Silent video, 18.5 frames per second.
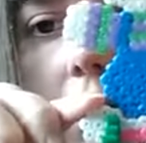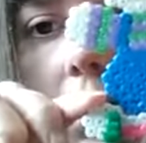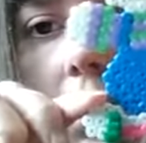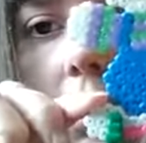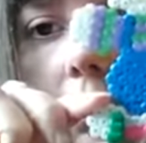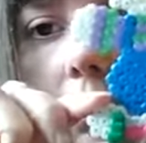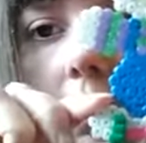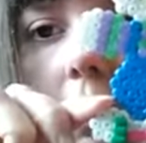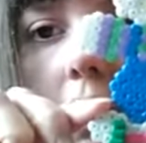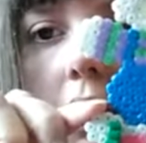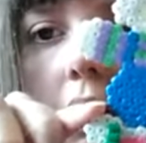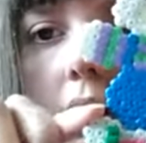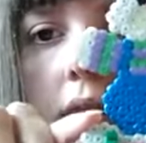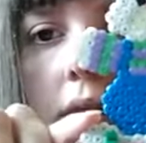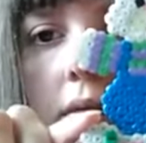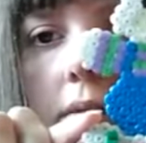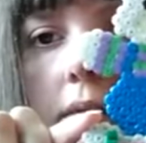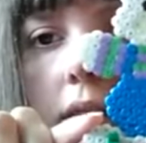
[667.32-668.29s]
up these
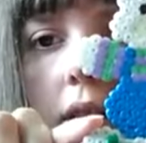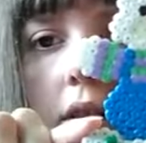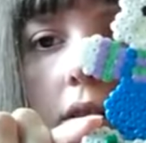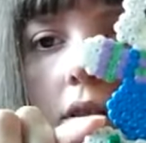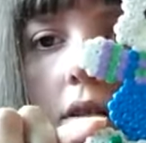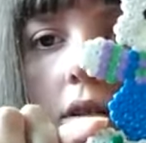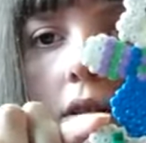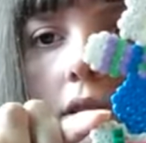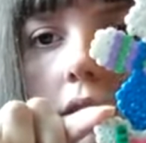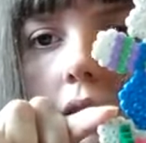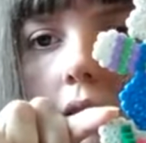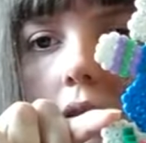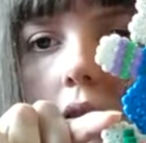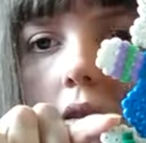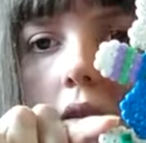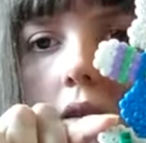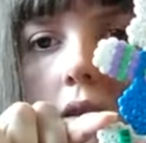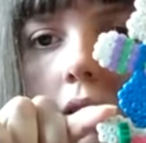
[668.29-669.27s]
little figures.
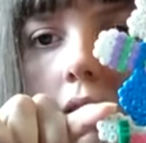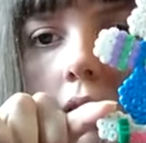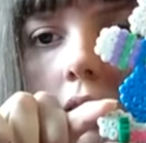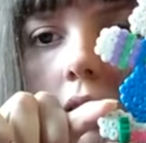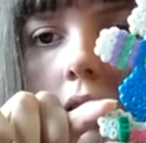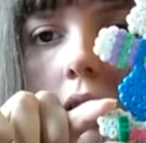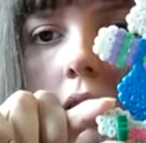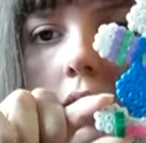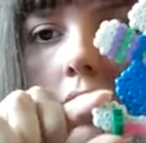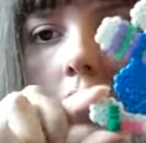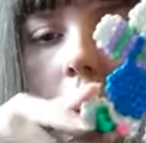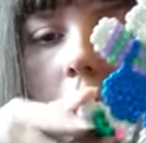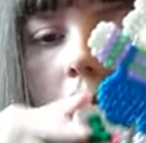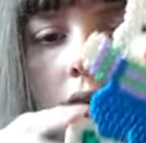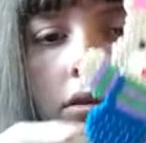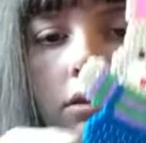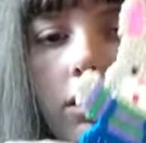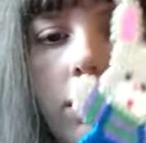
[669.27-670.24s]

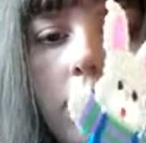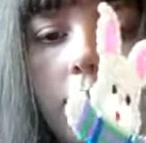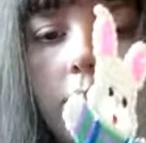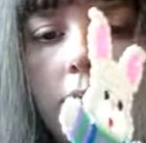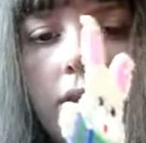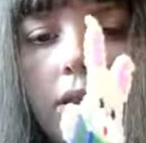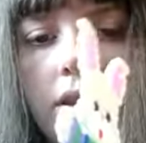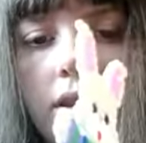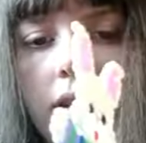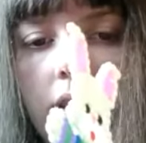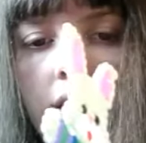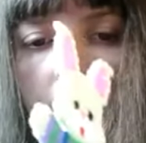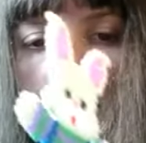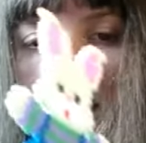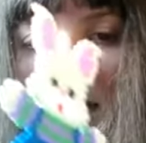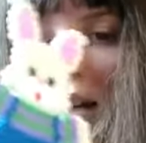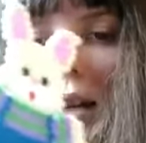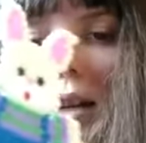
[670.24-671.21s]
So this one
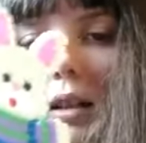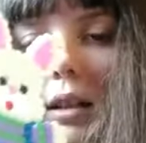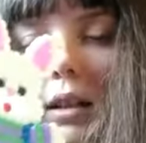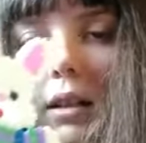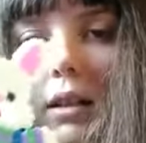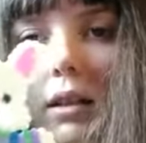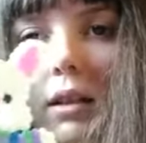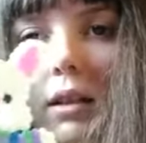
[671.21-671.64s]
can